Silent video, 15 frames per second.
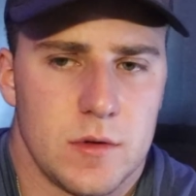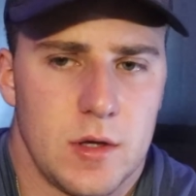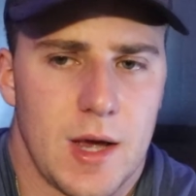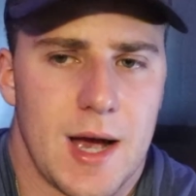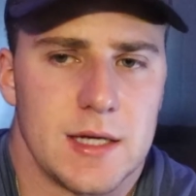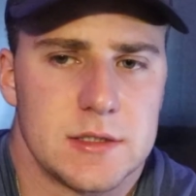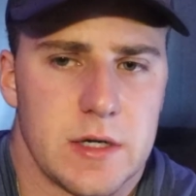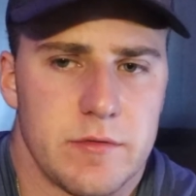you
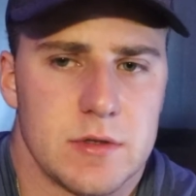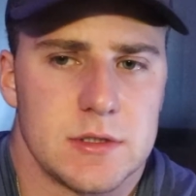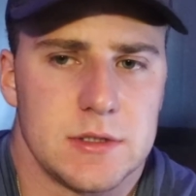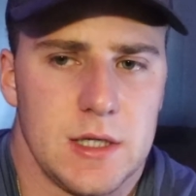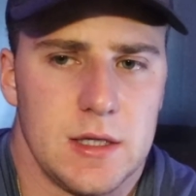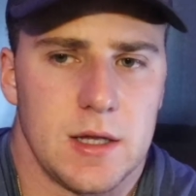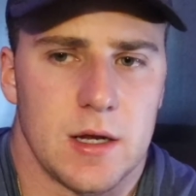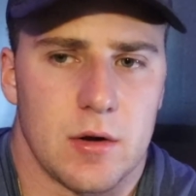guys ever
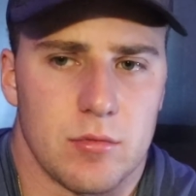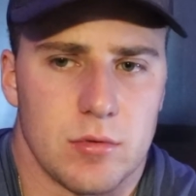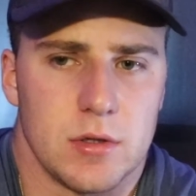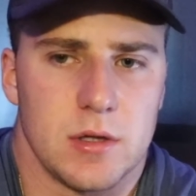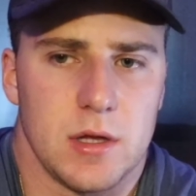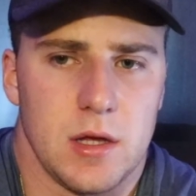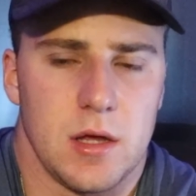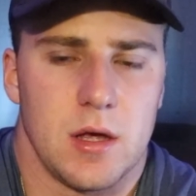see, like, a
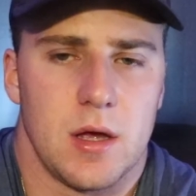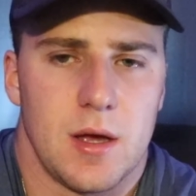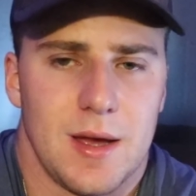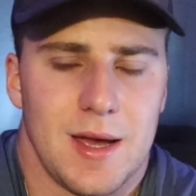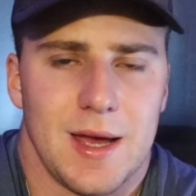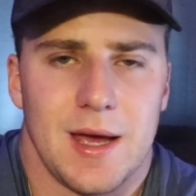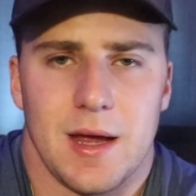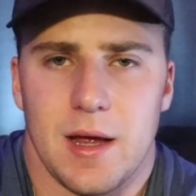really
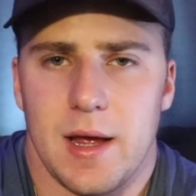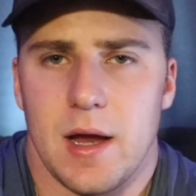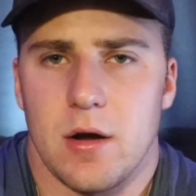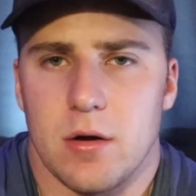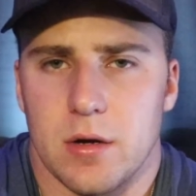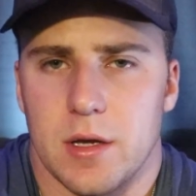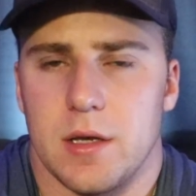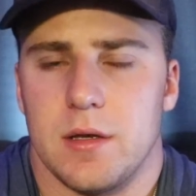
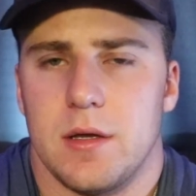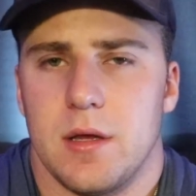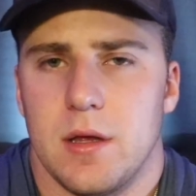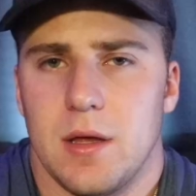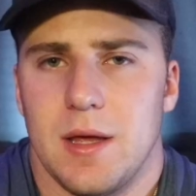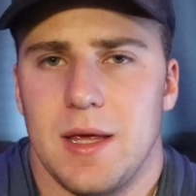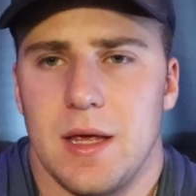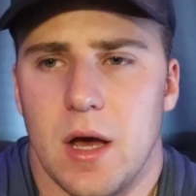arrogant
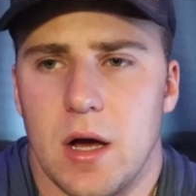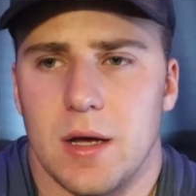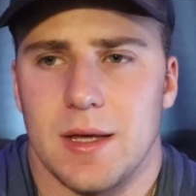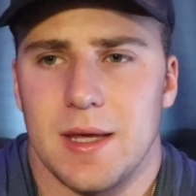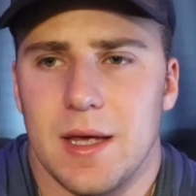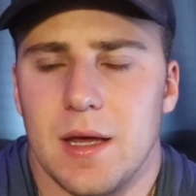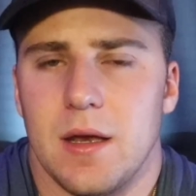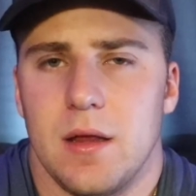young
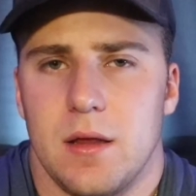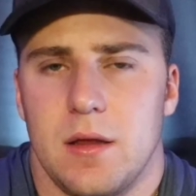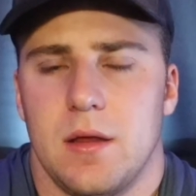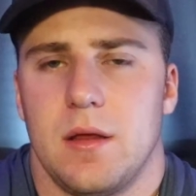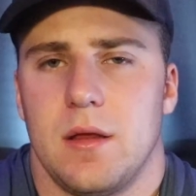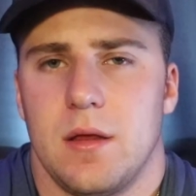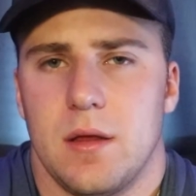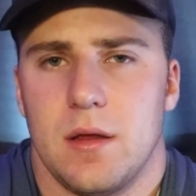kid?
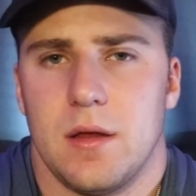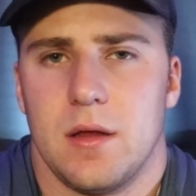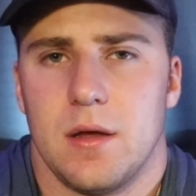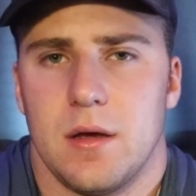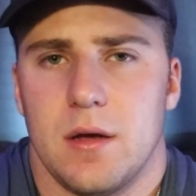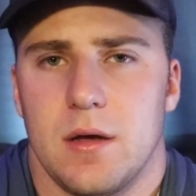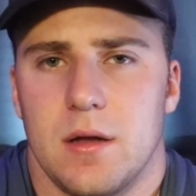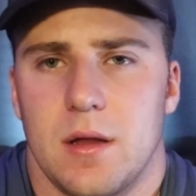
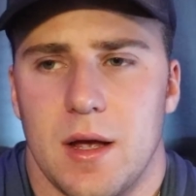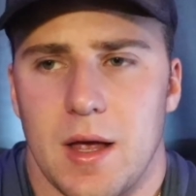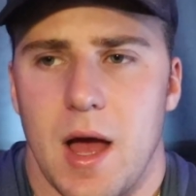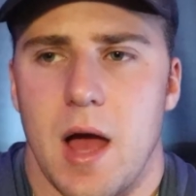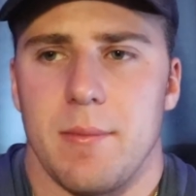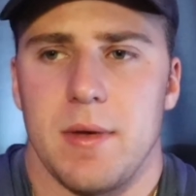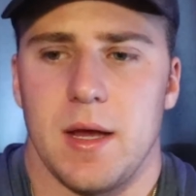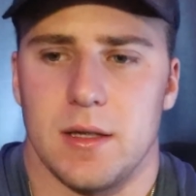Like,
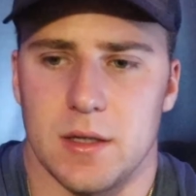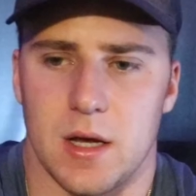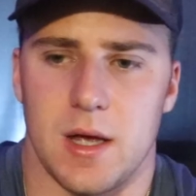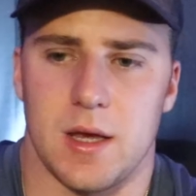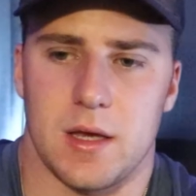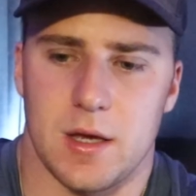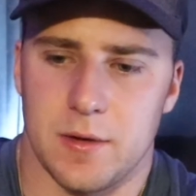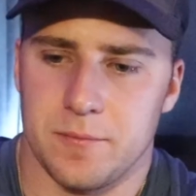I mean,
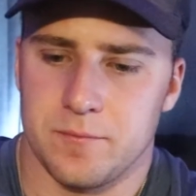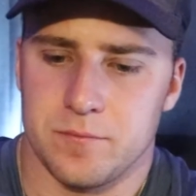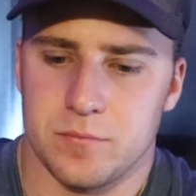like,